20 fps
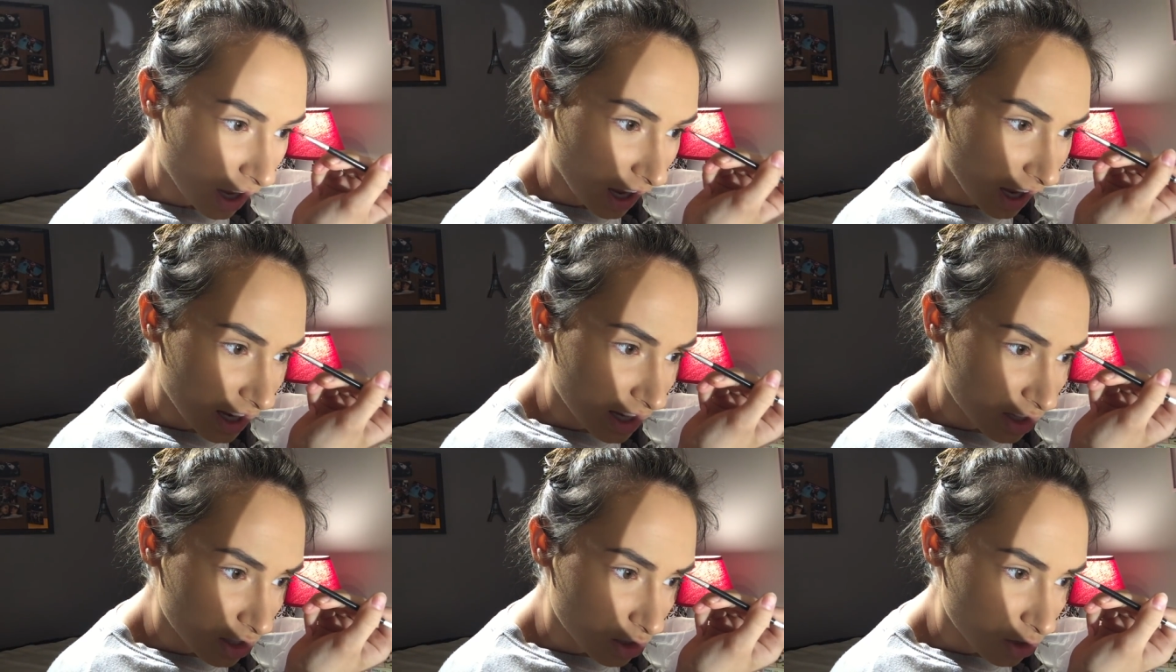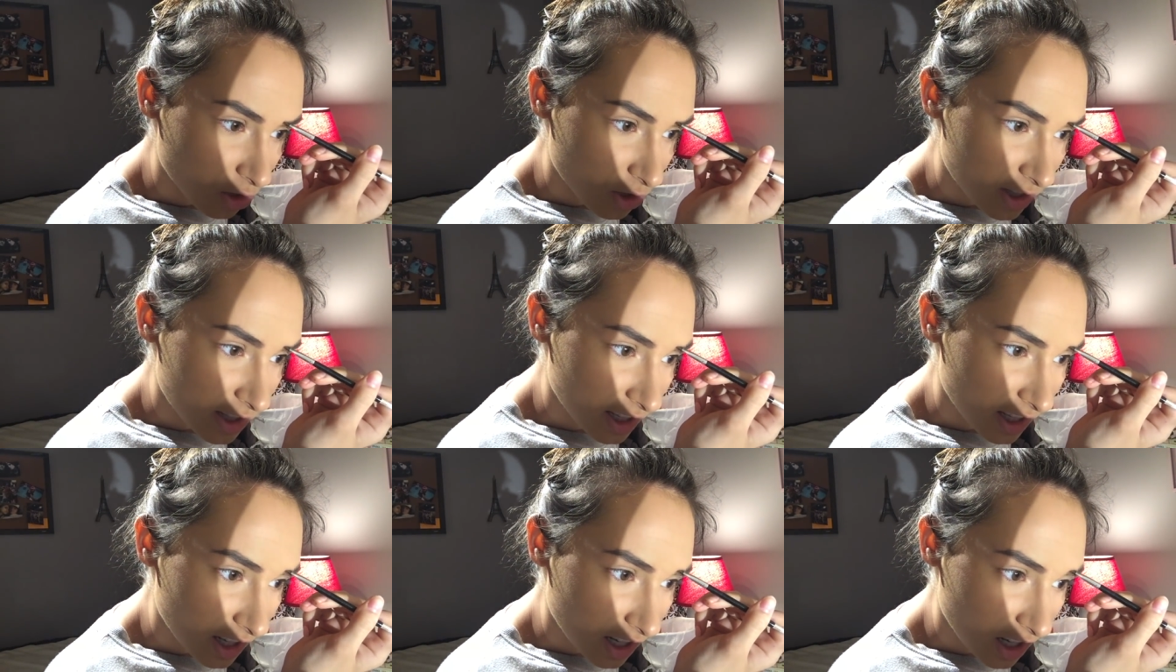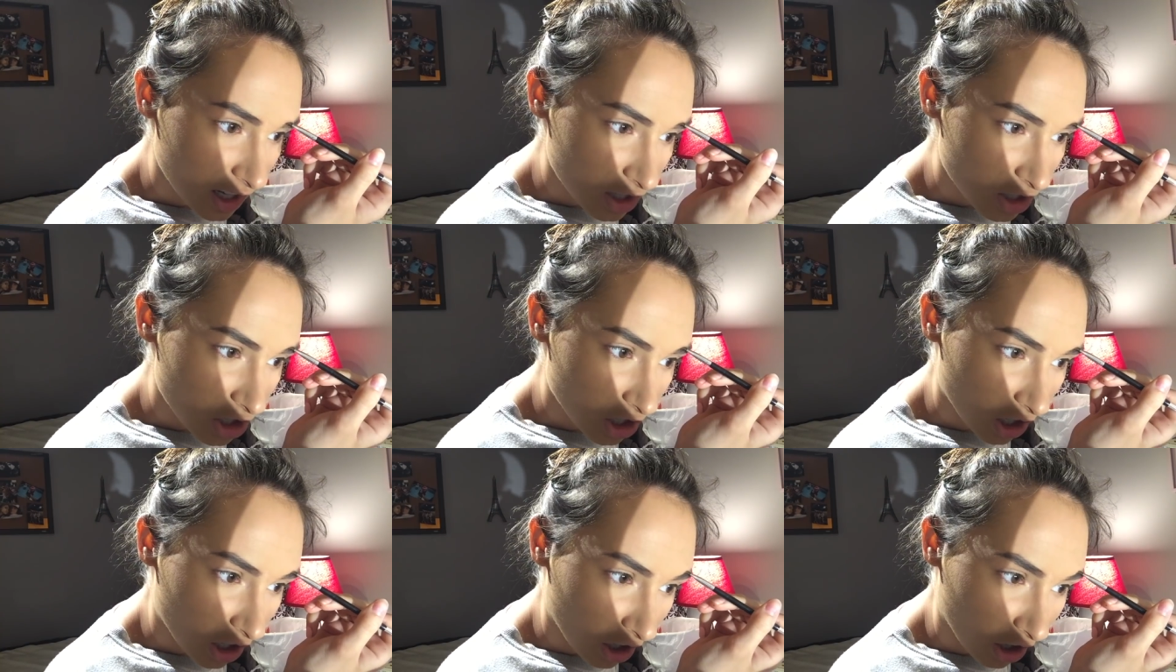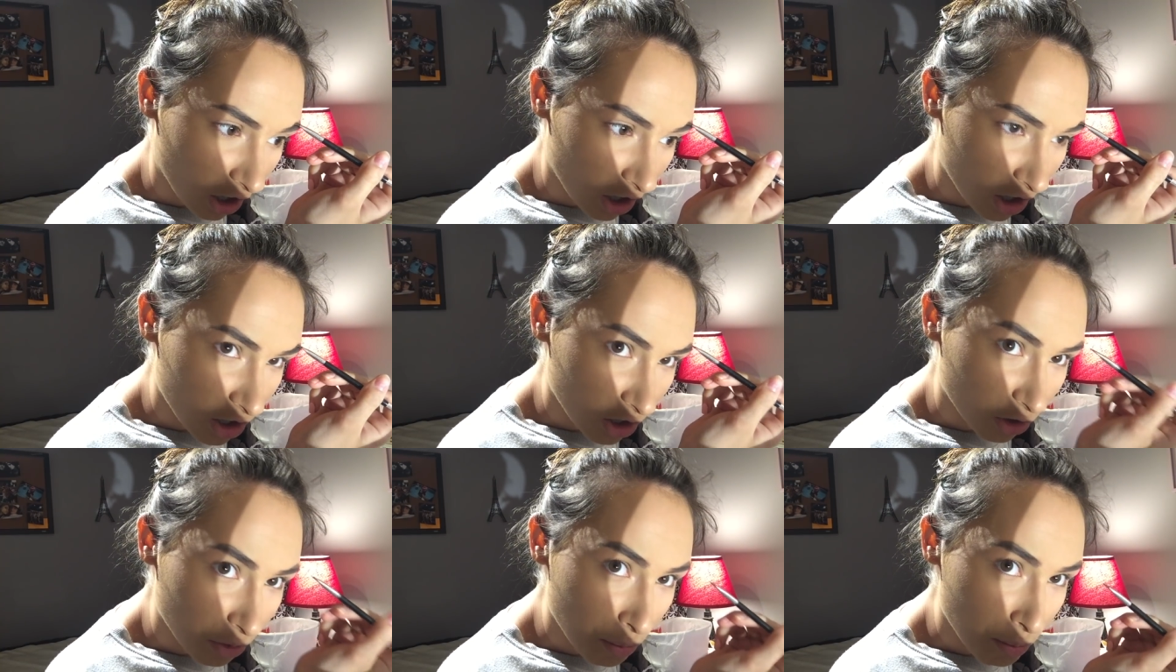and you're sitting in a chair,
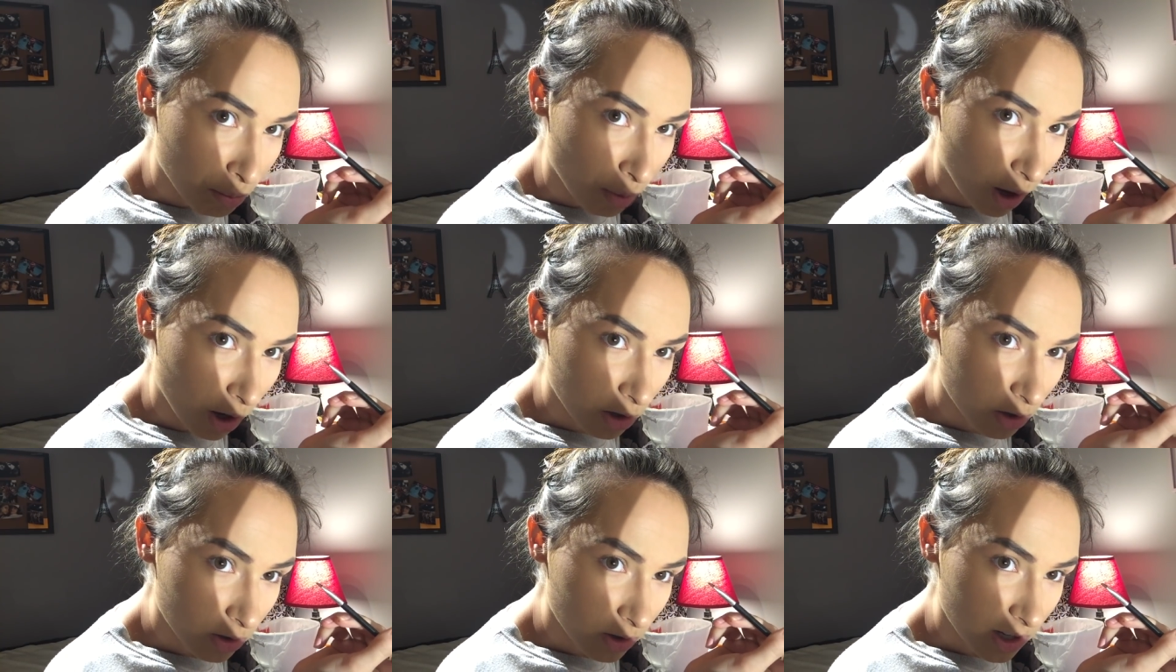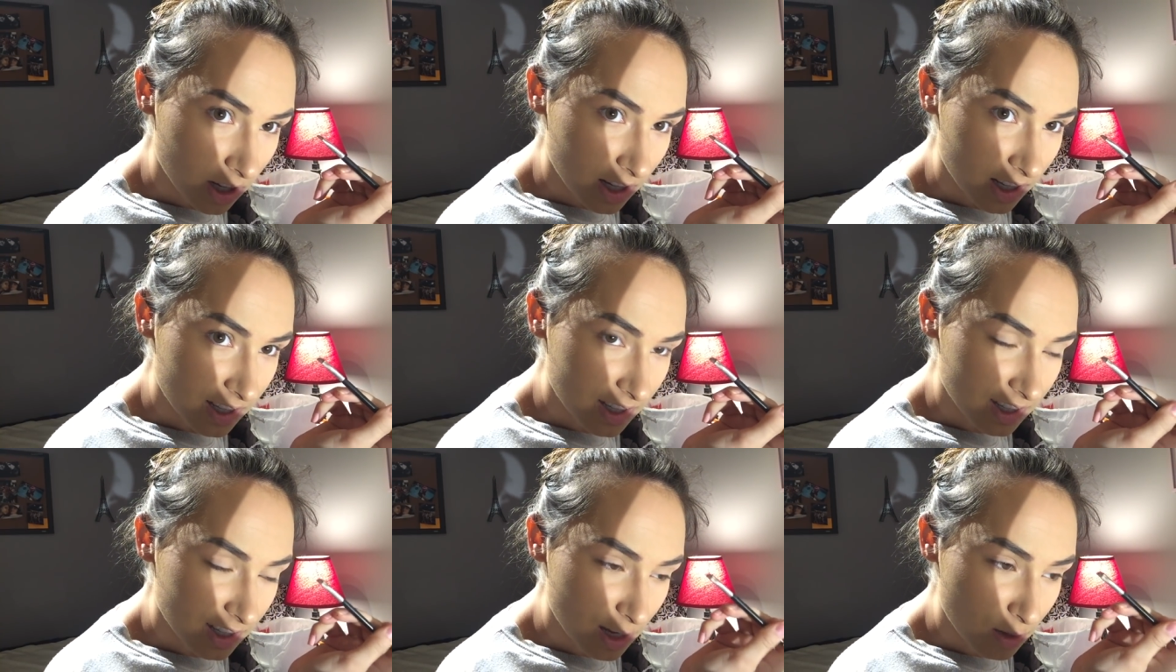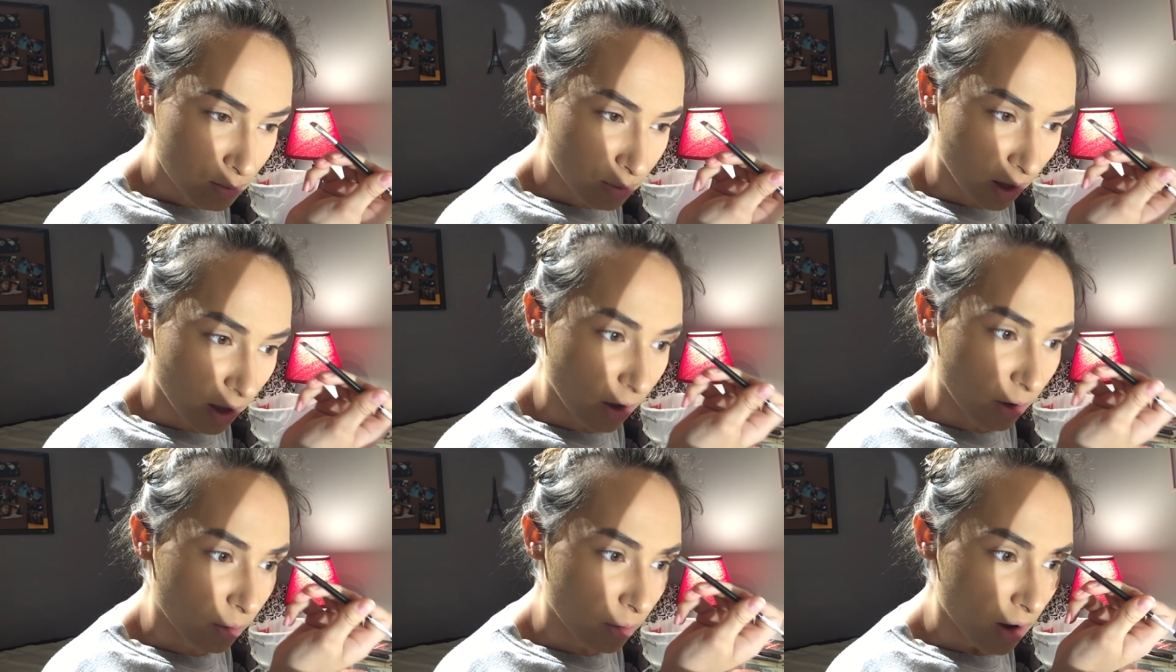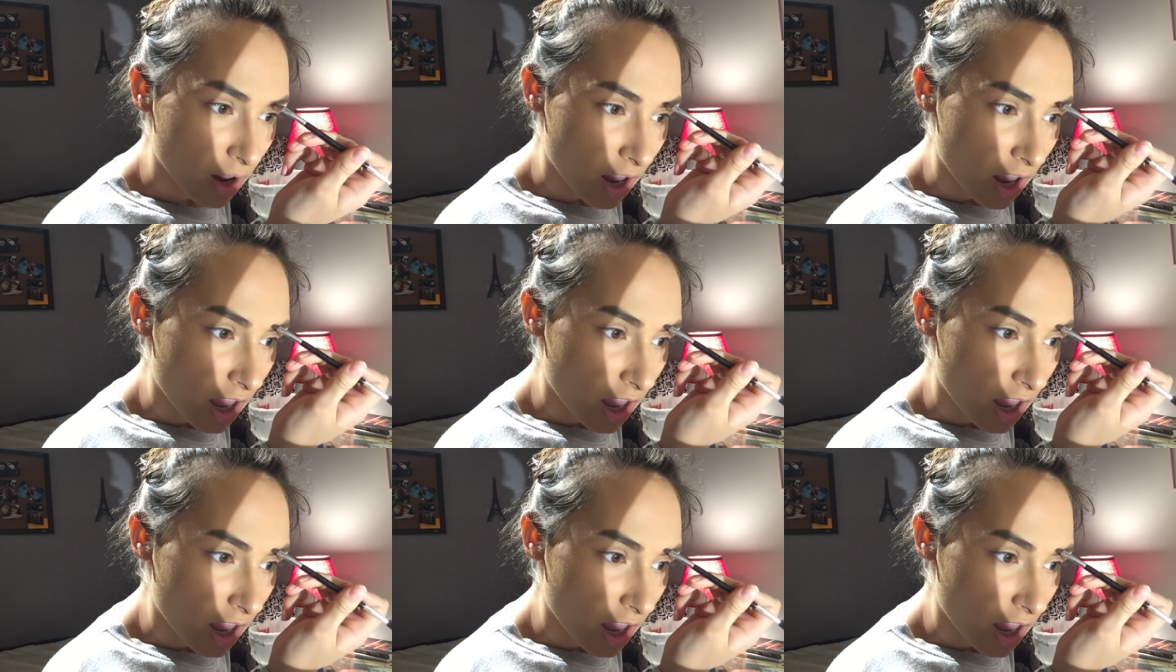and you're buckled in a seatbelt,